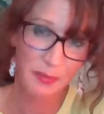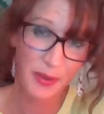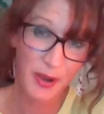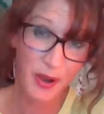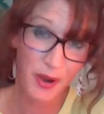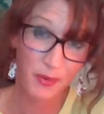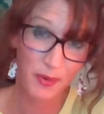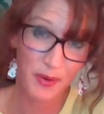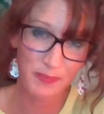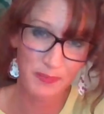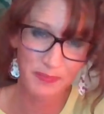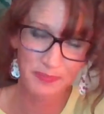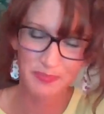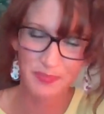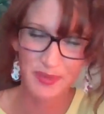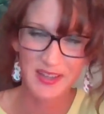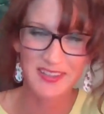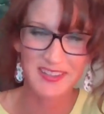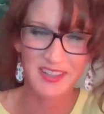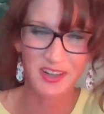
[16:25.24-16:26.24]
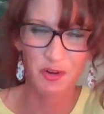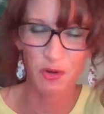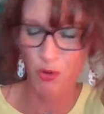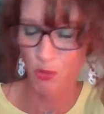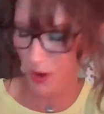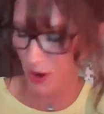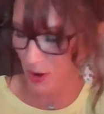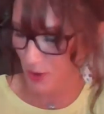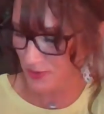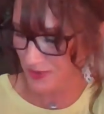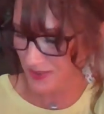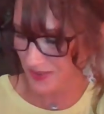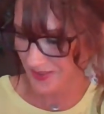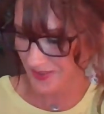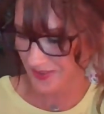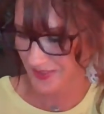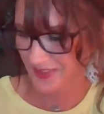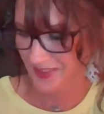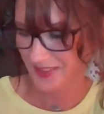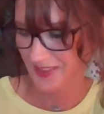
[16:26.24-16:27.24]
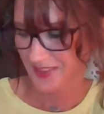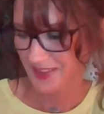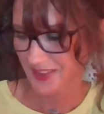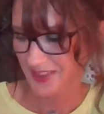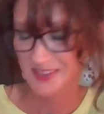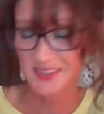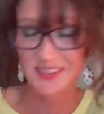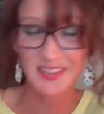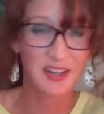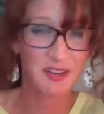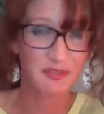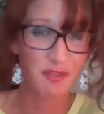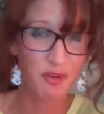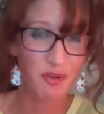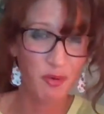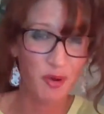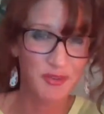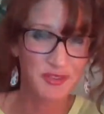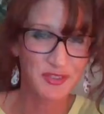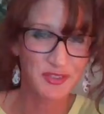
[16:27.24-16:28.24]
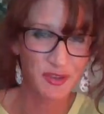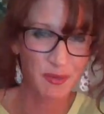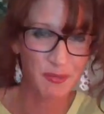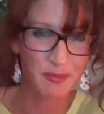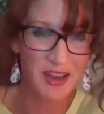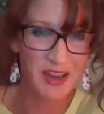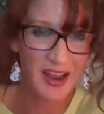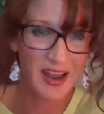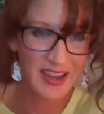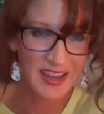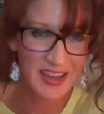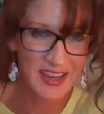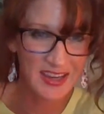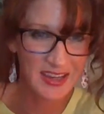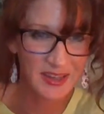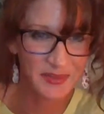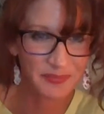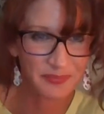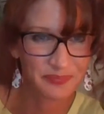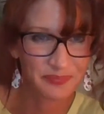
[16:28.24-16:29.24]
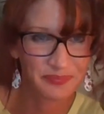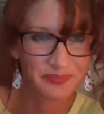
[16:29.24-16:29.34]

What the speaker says: a poem, but it's a quote, a set of quotes from Nike.